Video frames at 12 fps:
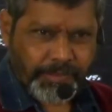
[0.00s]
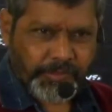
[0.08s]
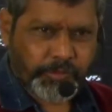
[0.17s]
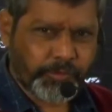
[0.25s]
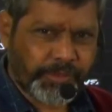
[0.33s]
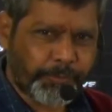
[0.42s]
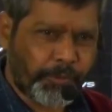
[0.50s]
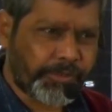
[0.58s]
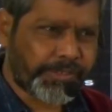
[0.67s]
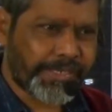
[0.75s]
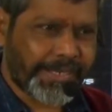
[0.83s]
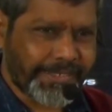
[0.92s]
So
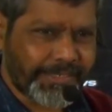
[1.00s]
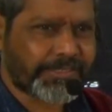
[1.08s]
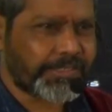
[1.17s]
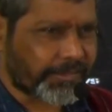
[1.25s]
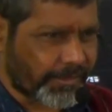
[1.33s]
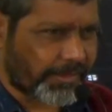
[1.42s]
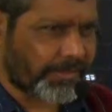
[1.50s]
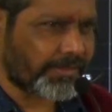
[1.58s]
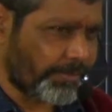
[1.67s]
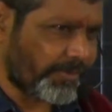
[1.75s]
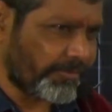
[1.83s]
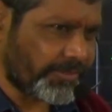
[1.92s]
democratic
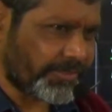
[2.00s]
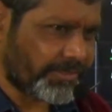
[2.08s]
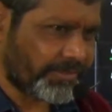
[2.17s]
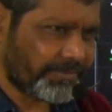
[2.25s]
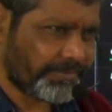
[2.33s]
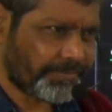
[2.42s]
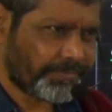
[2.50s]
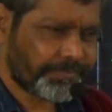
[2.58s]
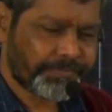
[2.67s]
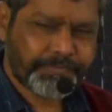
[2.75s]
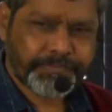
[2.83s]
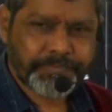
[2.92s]
secularism ours
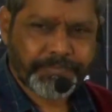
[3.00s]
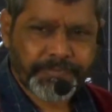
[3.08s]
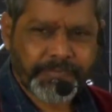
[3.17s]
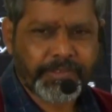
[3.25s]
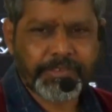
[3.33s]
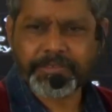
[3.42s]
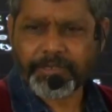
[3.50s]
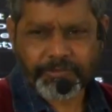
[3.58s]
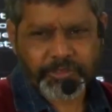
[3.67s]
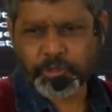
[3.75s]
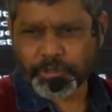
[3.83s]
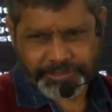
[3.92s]
is
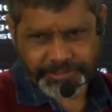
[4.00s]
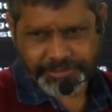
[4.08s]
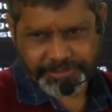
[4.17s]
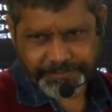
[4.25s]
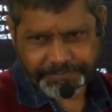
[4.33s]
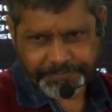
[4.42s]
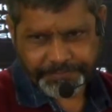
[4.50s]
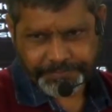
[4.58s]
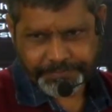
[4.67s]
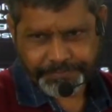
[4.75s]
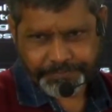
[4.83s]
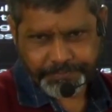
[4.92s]
our choice,
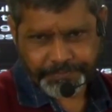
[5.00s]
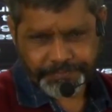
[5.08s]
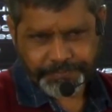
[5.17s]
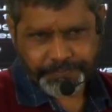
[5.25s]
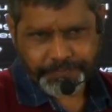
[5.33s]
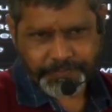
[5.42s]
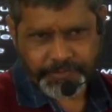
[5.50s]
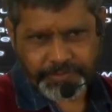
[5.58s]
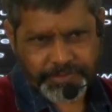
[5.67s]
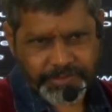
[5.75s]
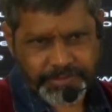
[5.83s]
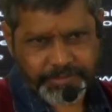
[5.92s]

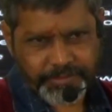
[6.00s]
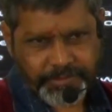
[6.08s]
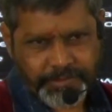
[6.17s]
isn't it?